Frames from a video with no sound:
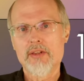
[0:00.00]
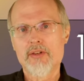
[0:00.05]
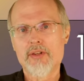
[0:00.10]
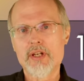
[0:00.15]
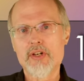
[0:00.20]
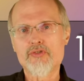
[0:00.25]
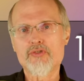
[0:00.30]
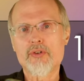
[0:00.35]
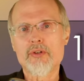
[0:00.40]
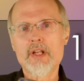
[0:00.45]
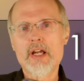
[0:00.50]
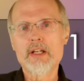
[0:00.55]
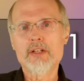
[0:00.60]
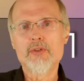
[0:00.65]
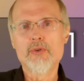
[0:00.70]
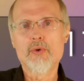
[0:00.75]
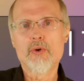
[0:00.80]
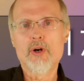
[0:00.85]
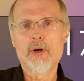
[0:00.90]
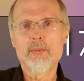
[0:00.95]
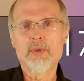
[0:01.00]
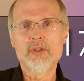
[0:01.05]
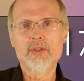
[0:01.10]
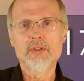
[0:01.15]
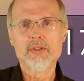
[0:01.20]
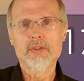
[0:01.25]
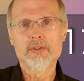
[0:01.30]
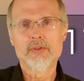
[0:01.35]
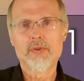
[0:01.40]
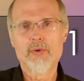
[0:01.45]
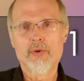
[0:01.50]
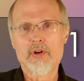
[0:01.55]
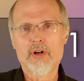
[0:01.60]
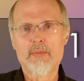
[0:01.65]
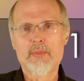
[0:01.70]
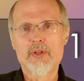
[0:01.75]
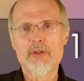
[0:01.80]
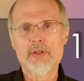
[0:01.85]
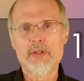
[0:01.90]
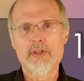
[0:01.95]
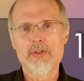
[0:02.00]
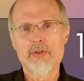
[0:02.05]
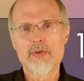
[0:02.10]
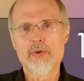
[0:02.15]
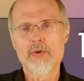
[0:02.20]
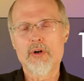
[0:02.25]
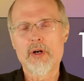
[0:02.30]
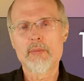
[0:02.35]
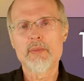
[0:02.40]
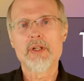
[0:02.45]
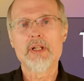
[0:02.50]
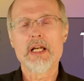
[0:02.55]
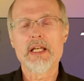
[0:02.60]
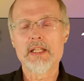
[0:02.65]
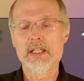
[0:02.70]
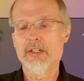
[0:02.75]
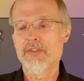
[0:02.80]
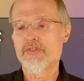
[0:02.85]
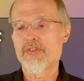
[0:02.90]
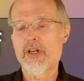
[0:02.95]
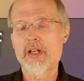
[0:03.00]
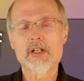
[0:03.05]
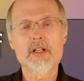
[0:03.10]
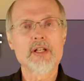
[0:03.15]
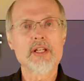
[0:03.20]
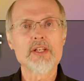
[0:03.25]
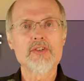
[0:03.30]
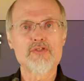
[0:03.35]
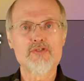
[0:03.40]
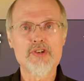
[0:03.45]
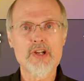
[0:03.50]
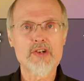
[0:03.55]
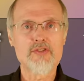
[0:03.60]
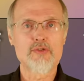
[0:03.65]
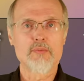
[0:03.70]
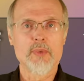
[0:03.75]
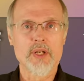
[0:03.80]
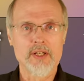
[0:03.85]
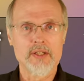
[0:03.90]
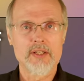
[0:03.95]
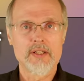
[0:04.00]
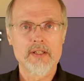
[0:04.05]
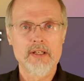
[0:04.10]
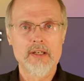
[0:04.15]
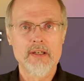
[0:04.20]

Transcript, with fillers: things are like normal normal normal and then suddenly judgment